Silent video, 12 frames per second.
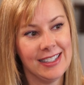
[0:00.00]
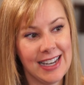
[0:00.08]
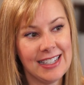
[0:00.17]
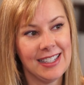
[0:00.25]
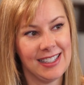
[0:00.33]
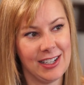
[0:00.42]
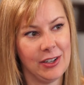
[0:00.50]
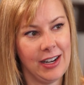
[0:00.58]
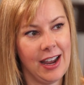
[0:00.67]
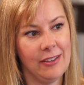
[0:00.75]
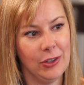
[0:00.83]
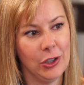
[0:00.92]
necessary to
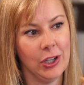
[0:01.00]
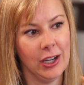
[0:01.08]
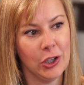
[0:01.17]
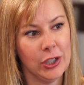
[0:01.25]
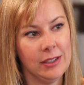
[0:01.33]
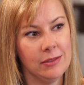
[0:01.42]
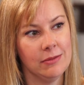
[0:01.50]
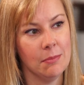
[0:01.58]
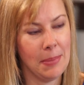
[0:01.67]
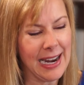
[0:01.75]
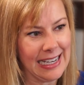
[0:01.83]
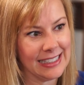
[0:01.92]
have a good
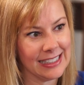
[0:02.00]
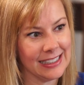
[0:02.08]
bite.